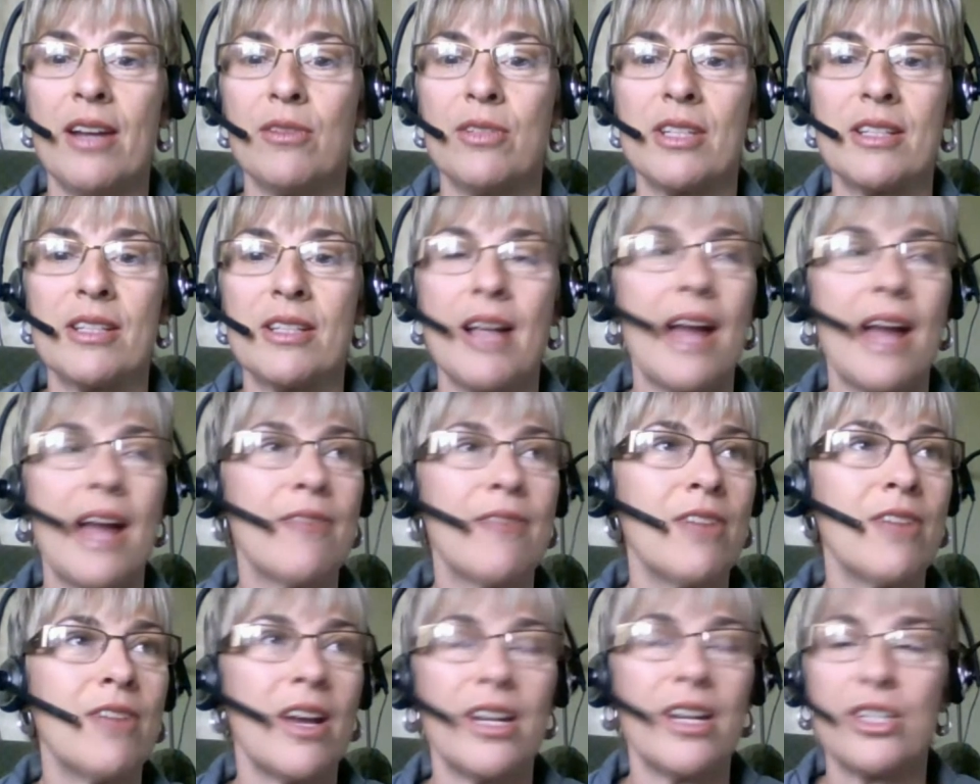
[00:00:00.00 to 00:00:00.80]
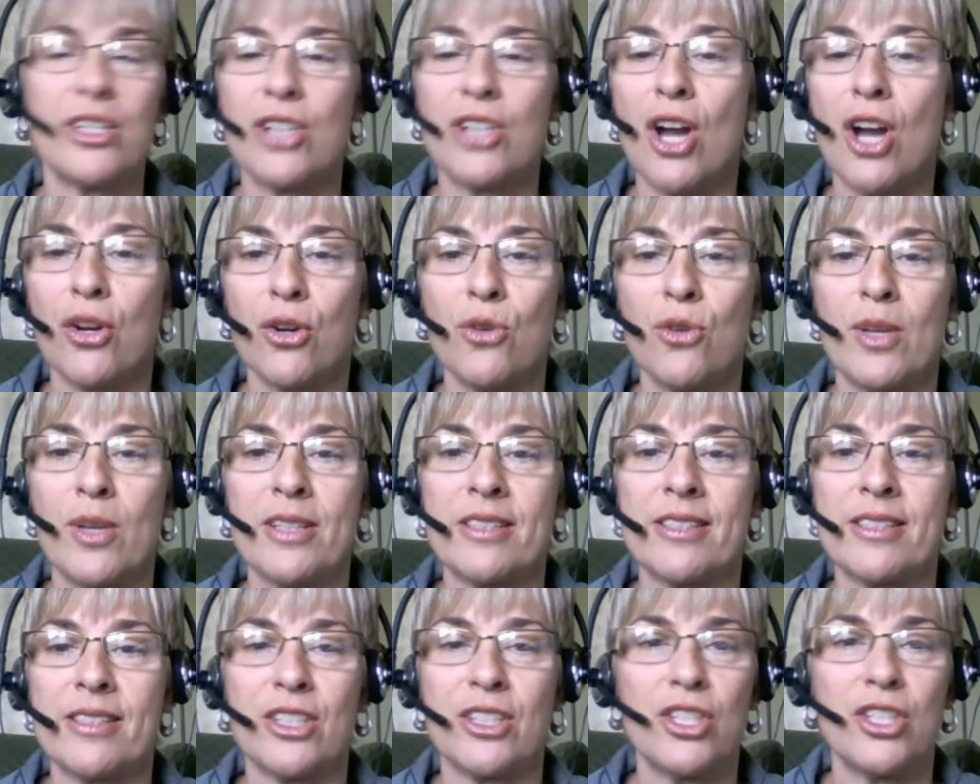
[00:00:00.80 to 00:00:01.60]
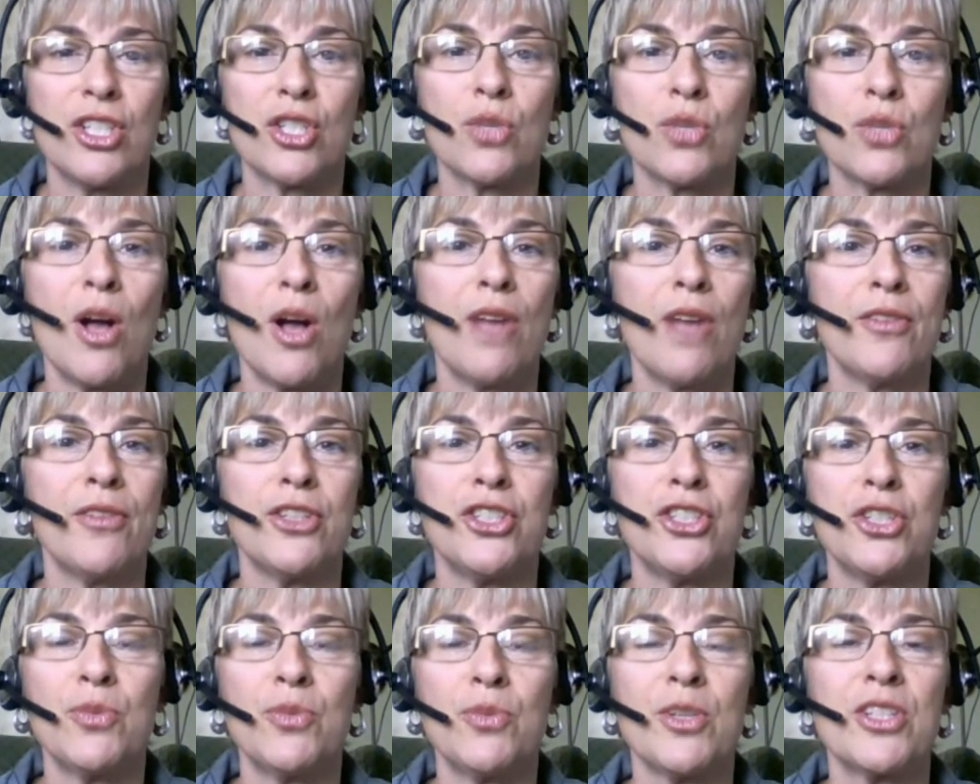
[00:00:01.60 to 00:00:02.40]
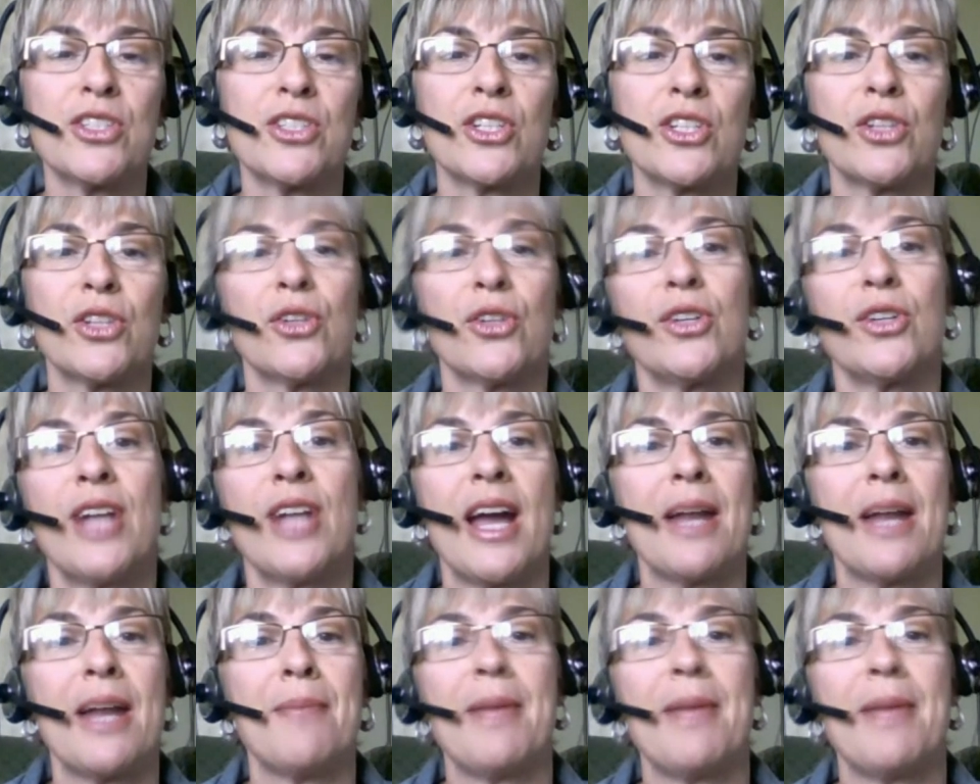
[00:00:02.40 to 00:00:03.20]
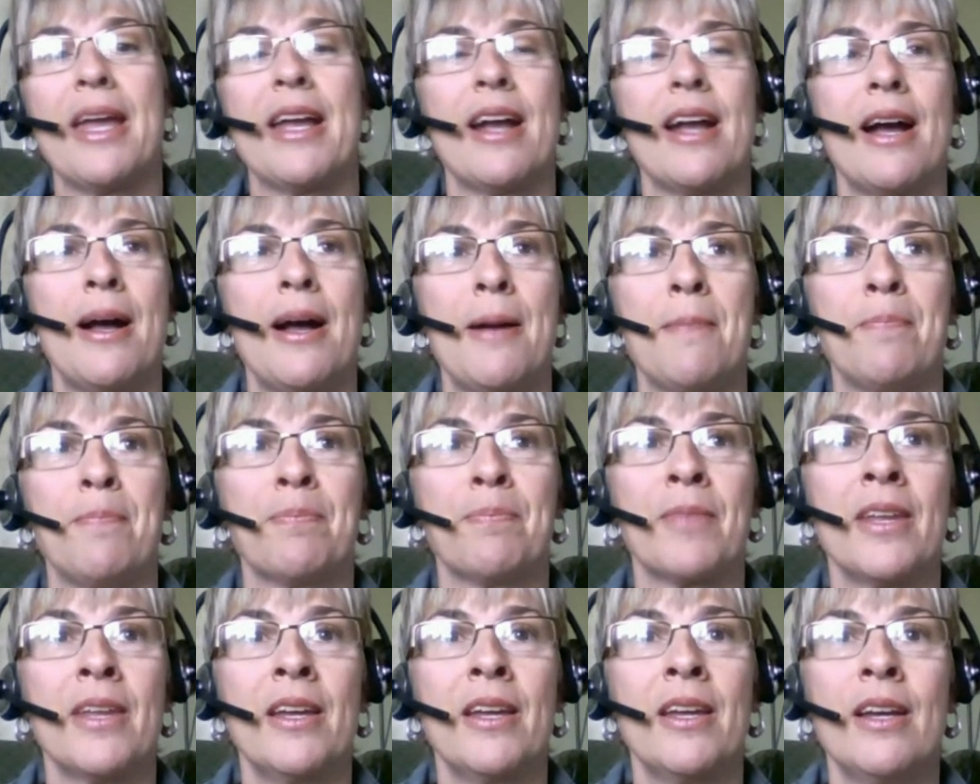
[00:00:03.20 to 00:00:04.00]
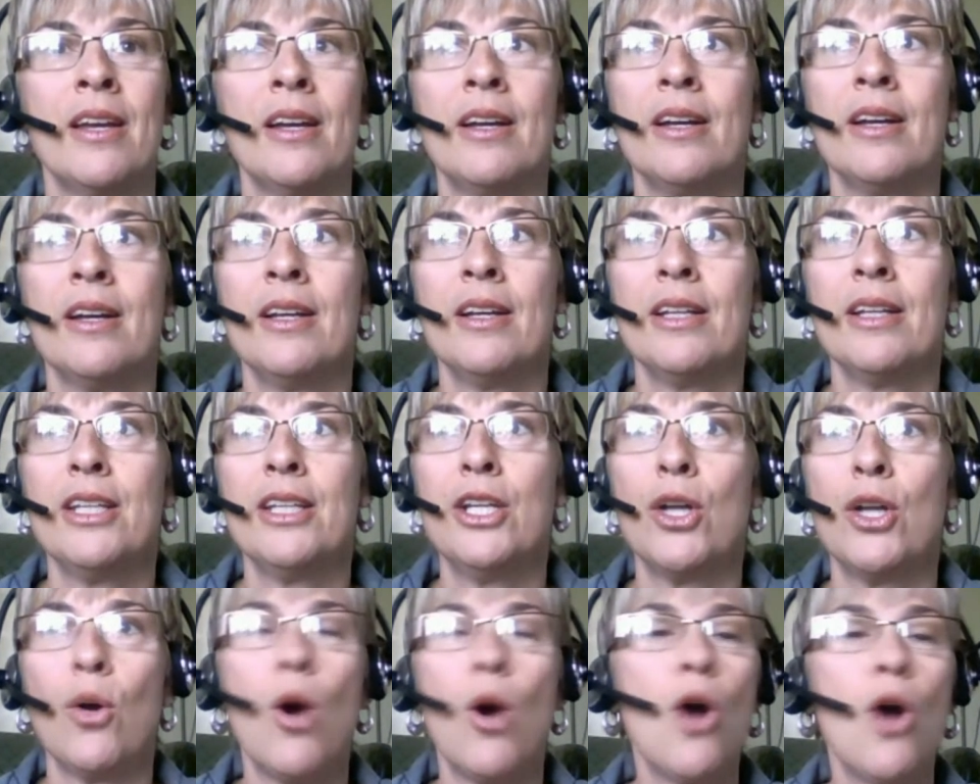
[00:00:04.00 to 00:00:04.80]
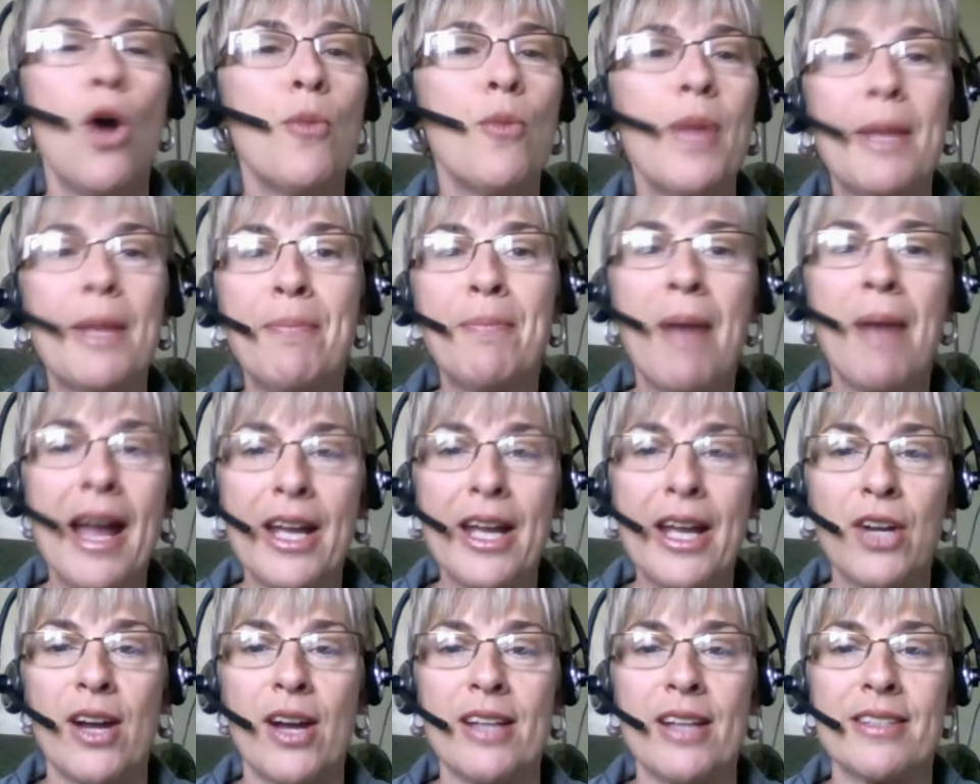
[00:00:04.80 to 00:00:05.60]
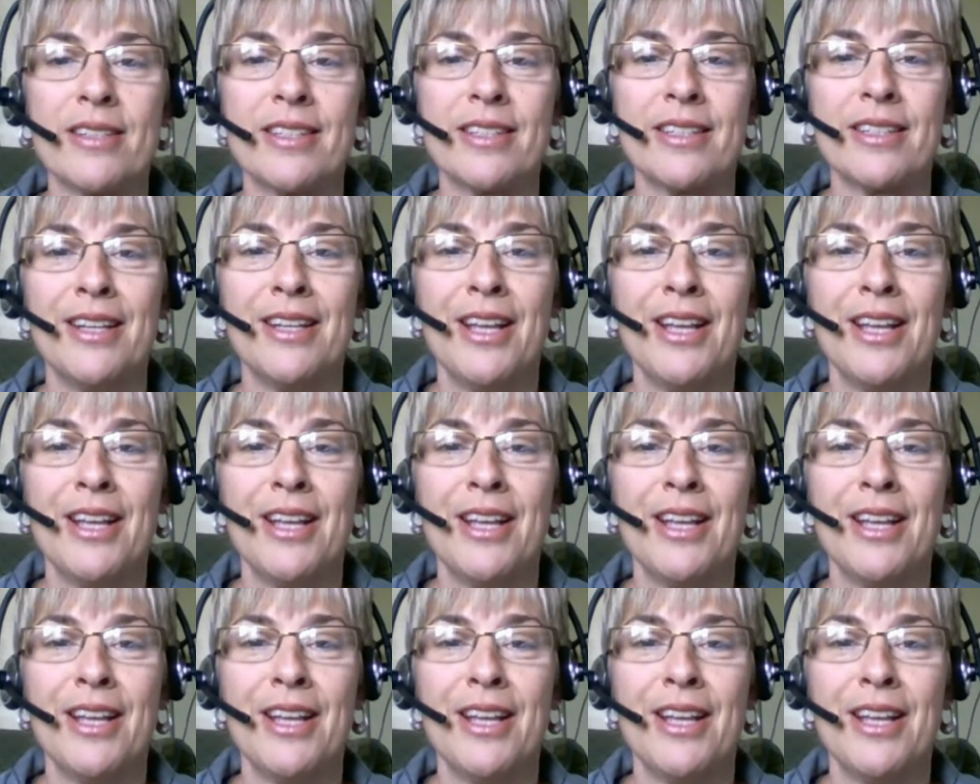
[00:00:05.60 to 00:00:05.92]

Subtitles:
I've got a daughter who she's 12, and she wants to learn how to make, homemade pie crusts.